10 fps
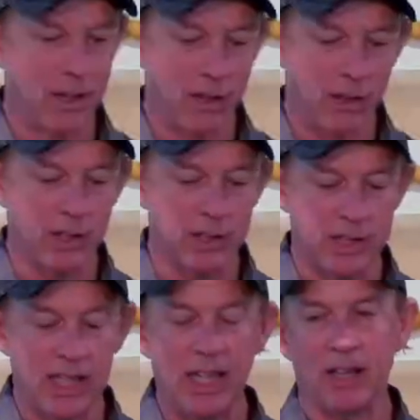You're going to
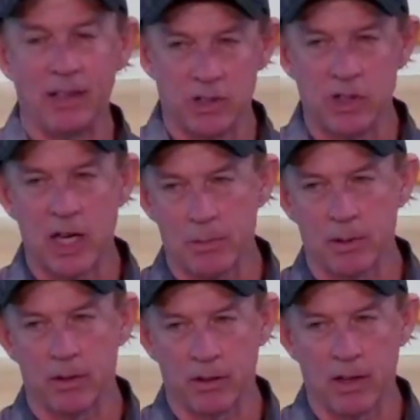see in this chapter
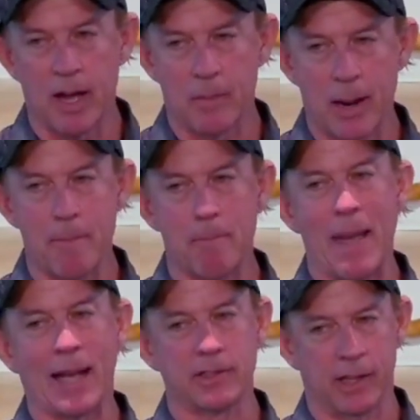a lot about
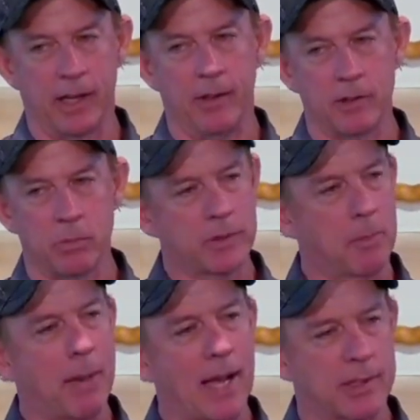backsliders. What's a
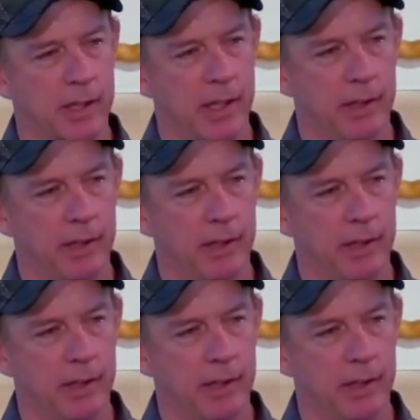backslider?